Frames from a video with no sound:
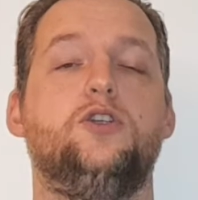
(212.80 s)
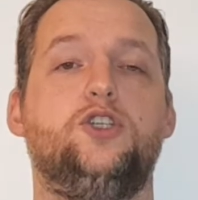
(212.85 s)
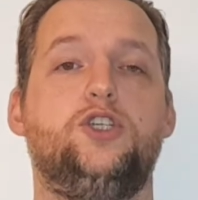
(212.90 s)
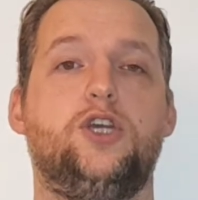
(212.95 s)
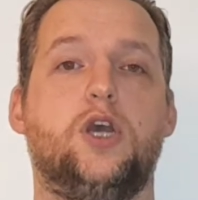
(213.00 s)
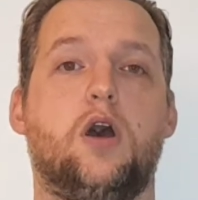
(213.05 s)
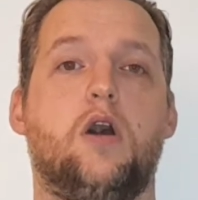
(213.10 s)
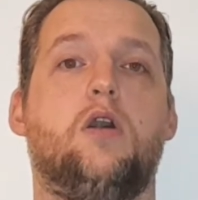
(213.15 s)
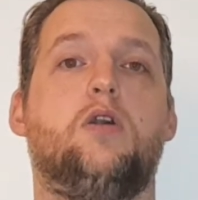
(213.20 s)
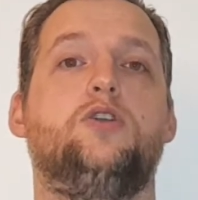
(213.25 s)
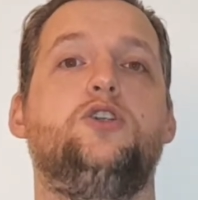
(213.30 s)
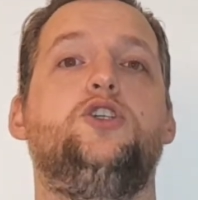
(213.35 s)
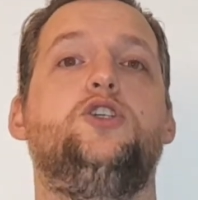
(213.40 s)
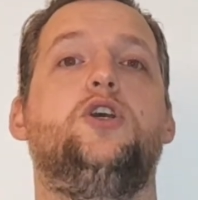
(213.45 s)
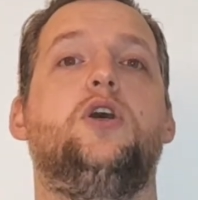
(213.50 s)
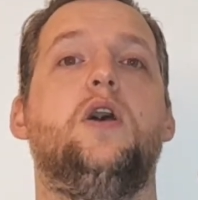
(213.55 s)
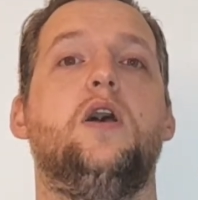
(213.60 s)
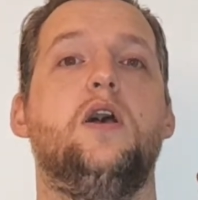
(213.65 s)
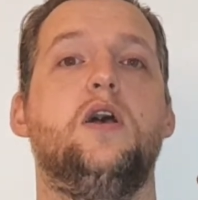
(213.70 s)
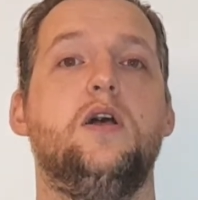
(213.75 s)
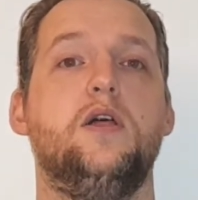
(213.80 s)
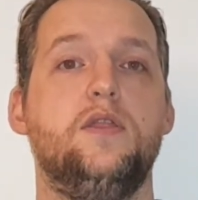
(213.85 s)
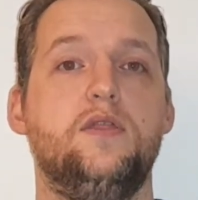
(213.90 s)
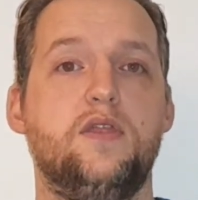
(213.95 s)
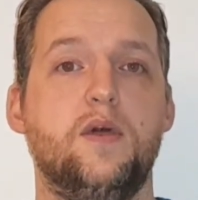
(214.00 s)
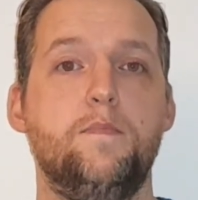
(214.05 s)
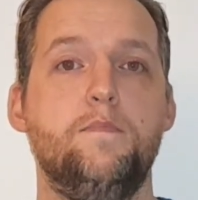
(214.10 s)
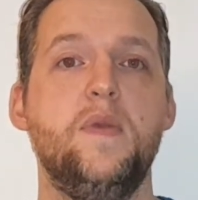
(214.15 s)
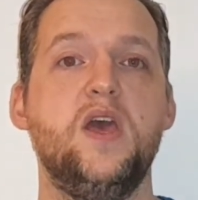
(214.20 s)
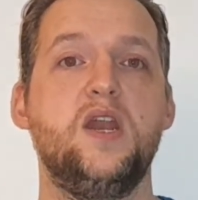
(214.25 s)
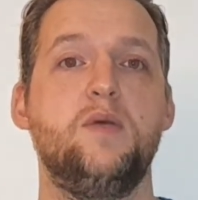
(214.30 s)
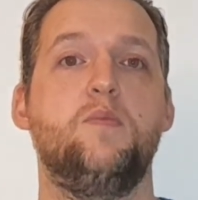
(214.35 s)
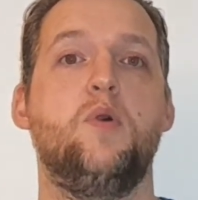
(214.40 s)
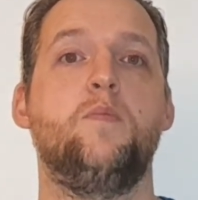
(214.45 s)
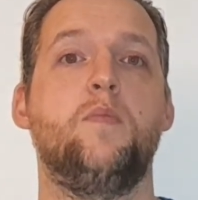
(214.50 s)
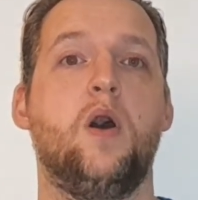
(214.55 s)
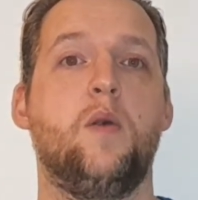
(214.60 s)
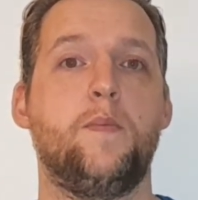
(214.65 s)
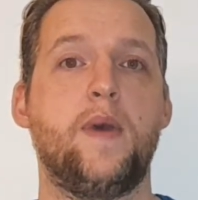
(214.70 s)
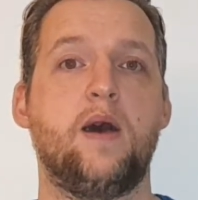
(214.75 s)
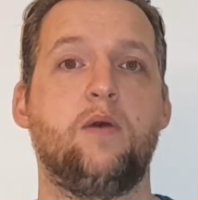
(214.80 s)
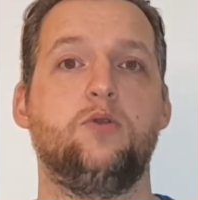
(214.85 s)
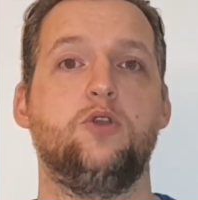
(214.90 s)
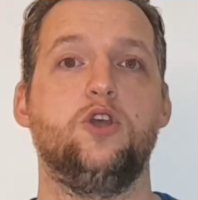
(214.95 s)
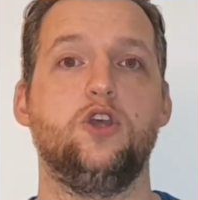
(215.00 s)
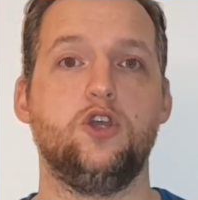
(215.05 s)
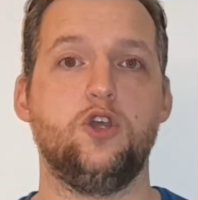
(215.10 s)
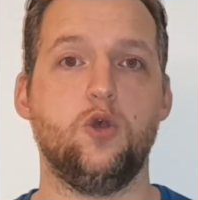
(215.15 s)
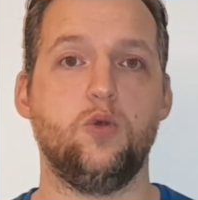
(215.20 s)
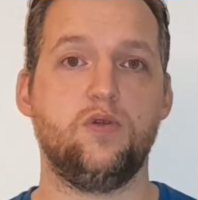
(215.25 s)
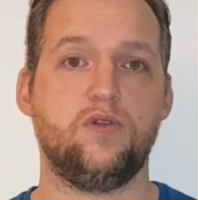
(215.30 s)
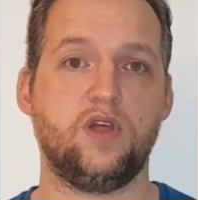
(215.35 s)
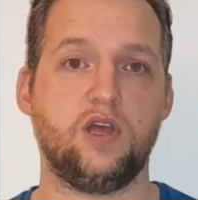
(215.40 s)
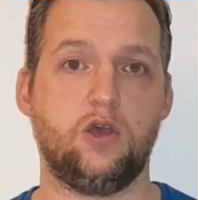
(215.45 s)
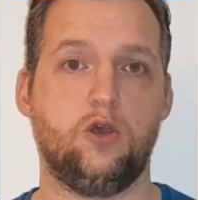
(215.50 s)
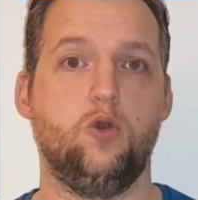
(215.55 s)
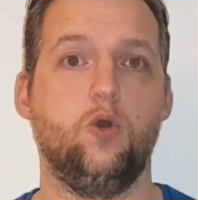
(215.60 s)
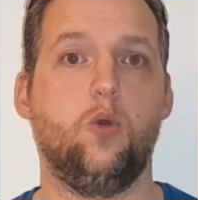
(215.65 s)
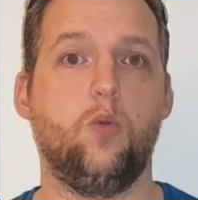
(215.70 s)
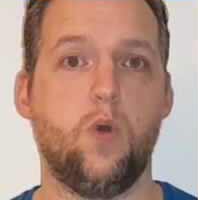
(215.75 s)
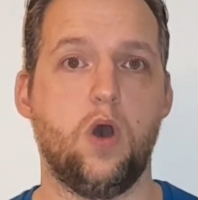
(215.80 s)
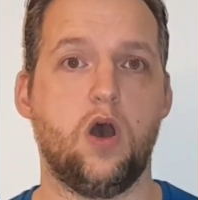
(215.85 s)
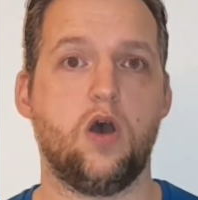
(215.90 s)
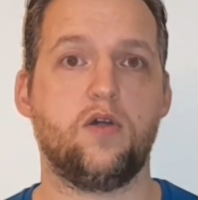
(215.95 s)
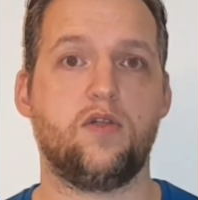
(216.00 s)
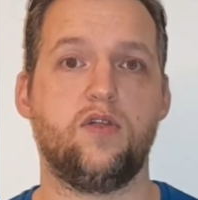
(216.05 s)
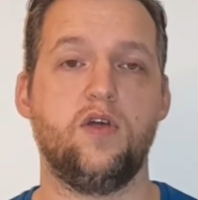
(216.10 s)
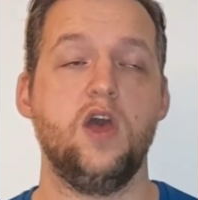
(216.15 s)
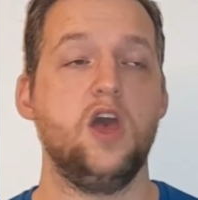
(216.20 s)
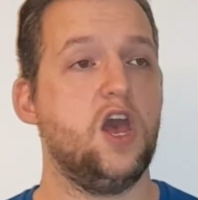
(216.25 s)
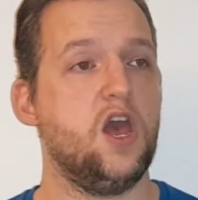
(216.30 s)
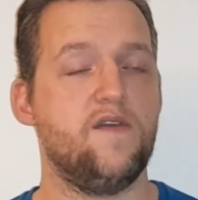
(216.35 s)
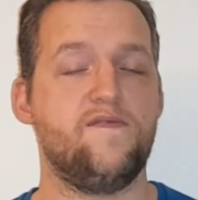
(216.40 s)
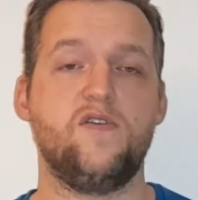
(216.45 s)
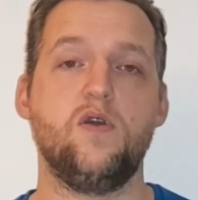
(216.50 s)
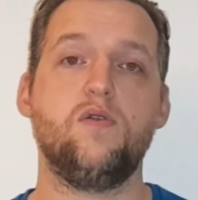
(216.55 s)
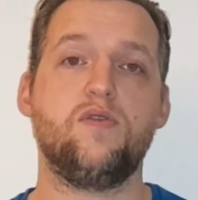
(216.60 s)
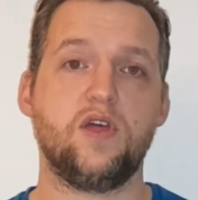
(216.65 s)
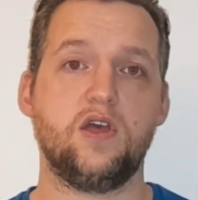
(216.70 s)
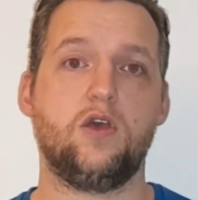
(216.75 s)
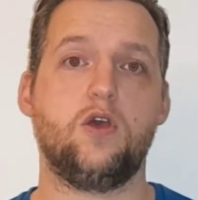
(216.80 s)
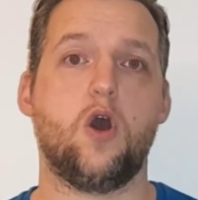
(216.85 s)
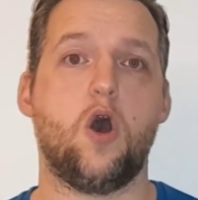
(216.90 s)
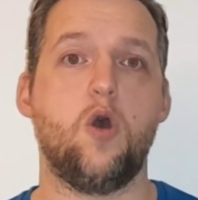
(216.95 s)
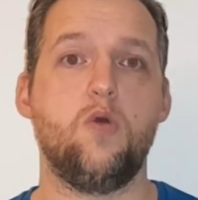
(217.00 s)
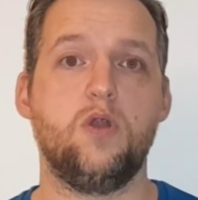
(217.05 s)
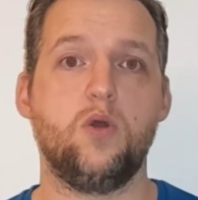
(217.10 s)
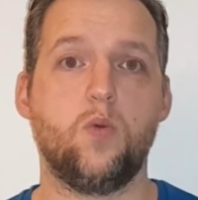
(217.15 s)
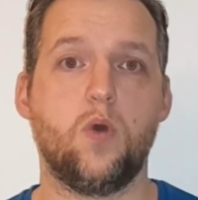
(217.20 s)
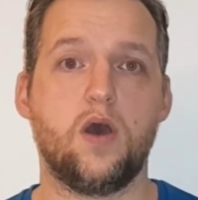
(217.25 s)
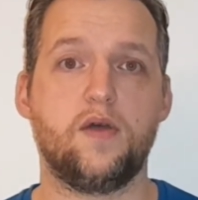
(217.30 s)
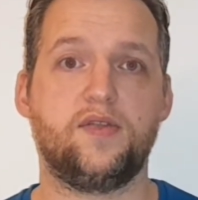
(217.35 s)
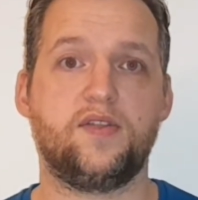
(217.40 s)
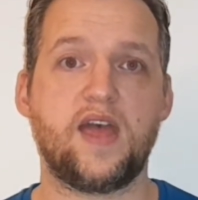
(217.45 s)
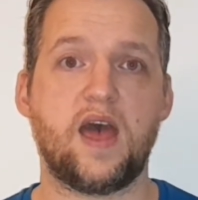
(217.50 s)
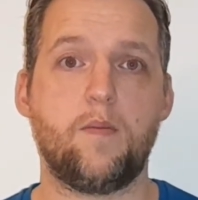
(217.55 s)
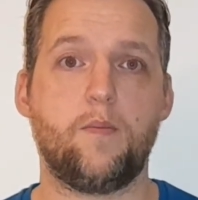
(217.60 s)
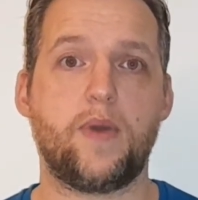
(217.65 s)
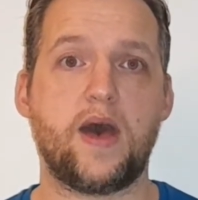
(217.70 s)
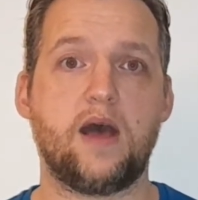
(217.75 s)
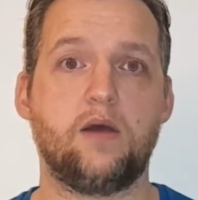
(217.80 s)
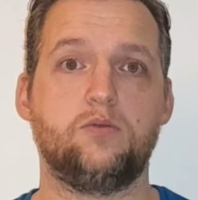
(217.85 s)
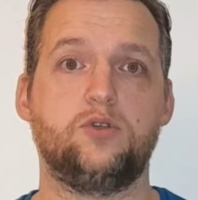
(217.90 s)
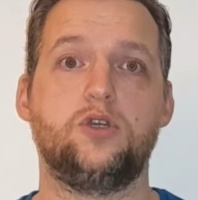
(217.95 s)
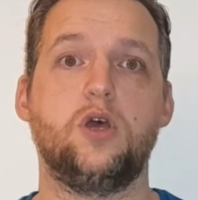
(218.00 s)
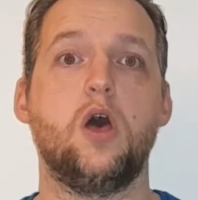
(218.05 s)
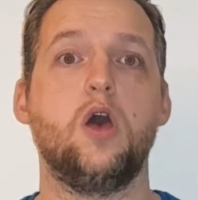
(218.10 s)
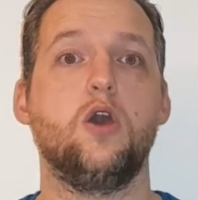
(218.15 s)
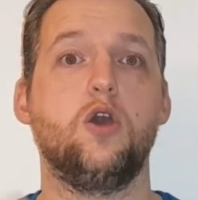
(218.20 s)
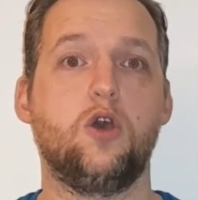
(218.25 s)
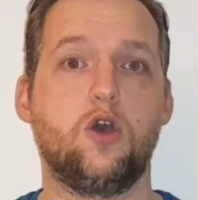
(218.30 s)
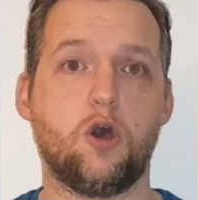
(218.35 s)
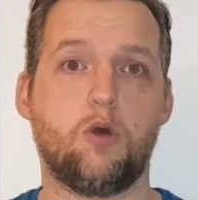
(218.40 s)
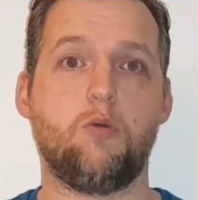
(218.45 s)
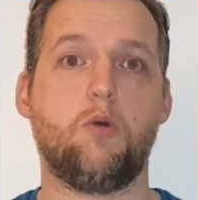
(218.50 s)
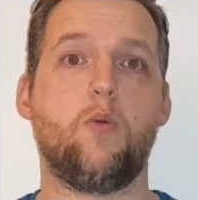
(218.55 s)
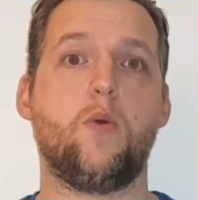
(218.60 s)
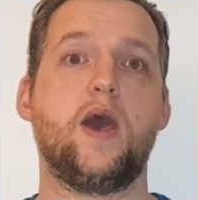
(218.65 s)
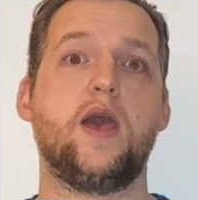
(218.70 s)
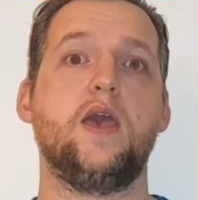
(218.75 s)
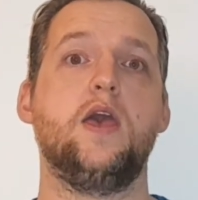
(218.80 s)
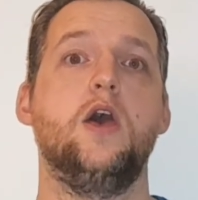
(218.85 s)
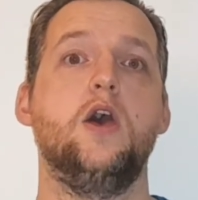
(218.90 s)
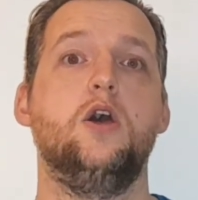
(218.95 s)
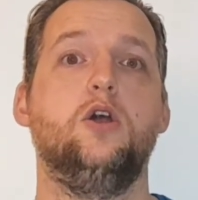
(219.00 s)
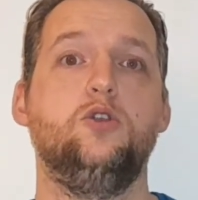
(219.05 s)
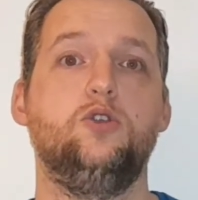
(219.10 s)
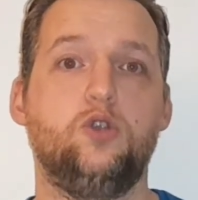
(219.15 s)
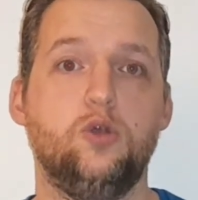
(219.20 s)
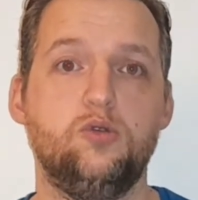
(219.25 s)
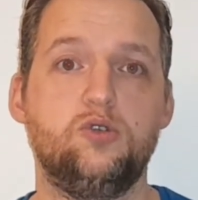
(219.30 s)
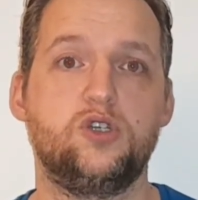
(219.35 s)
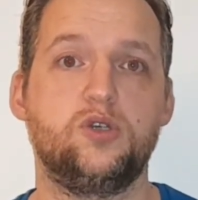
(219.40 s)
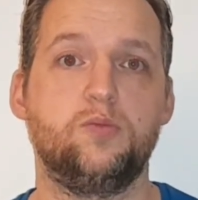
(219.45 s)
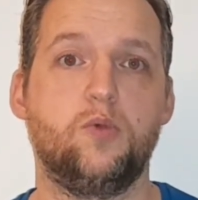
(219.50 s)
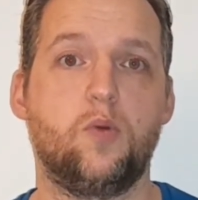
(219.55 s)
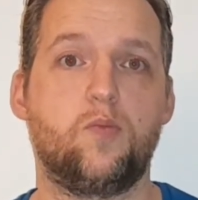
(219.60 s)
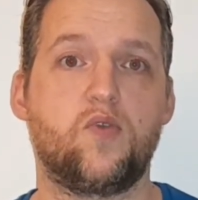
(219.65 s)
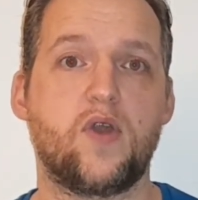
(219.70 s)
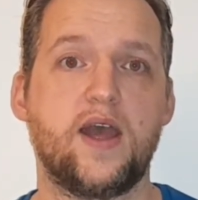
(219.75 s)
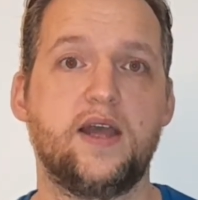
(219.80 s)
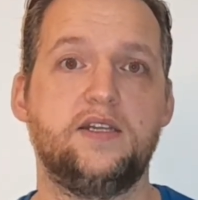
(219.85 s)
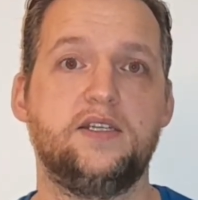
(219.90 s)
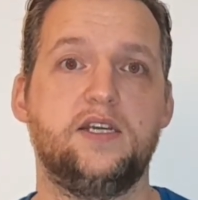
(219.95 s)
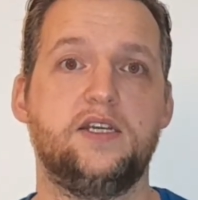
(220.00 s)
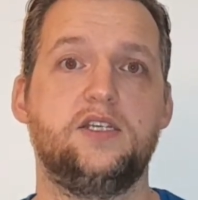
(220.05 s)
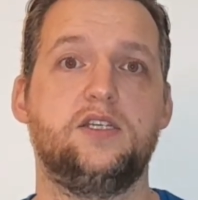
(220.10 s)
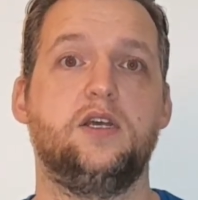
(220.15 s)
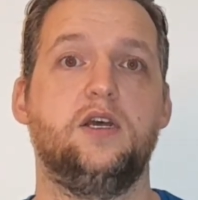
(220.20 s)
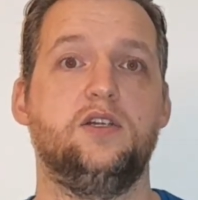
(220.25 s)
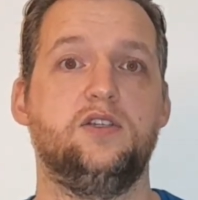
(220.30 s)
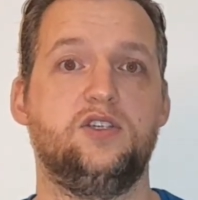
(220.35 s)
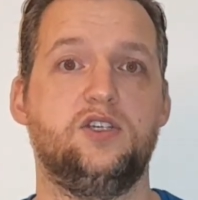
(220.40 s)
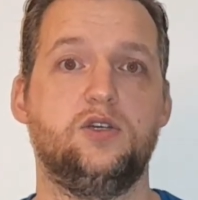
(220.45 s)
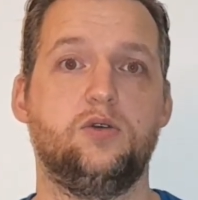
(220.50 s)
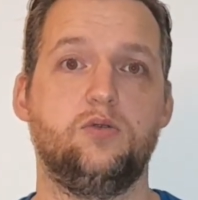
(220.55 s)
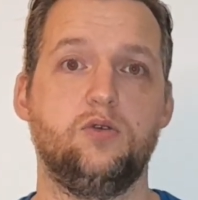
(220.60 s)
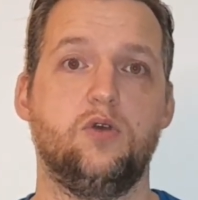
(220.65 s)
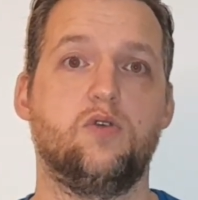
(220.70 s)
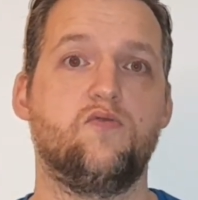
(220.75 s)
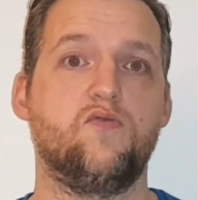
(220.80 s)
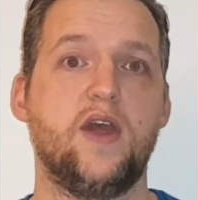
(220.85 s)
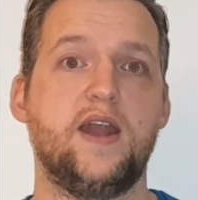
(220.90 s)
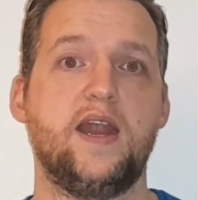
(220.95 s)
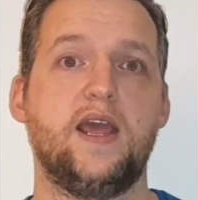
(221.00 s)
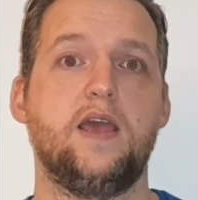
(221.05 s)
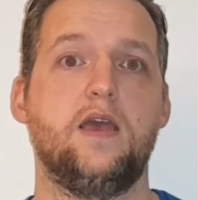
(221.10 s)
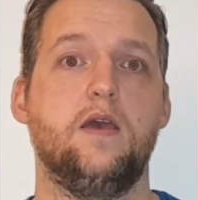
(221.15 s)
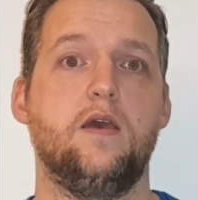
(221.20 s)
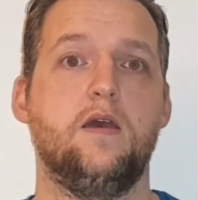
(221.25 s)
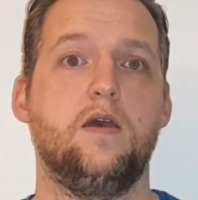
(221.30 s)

Charge the minimum amount you think you're worth. If you think you're only worth £10, go away, do some more practice until you're ready.